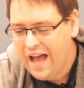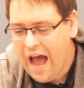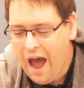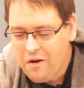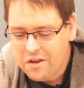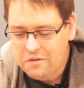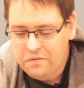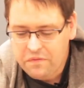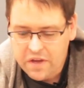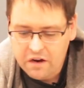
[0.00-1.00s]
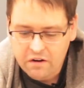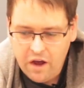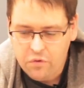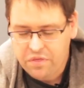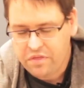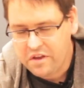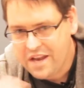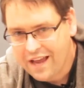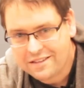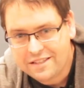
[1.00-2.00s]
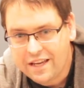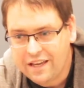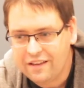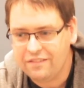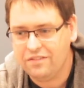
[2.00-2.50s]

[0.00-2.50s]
How do you figure out the next day,